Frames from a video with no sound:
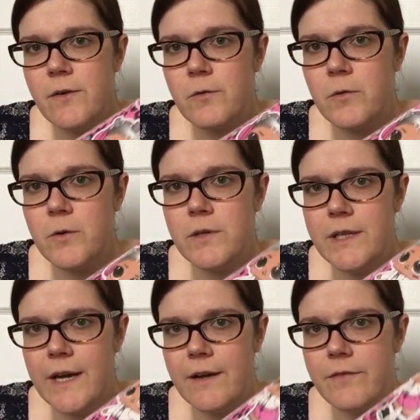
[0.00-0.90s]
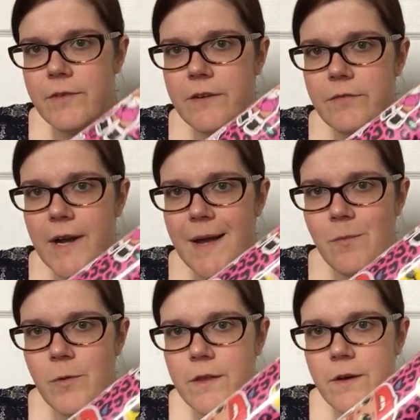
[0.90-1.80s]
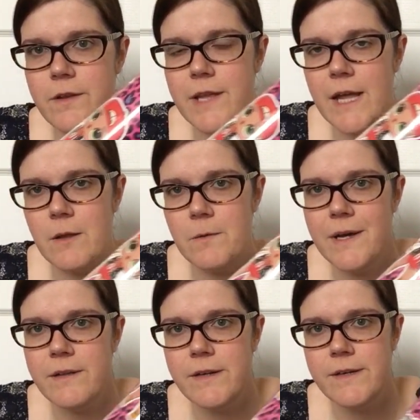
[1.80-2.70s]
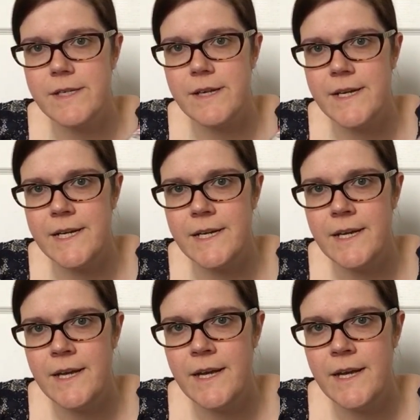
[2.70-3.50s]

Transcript: roll of gift wrap with all the LOL dolls on it.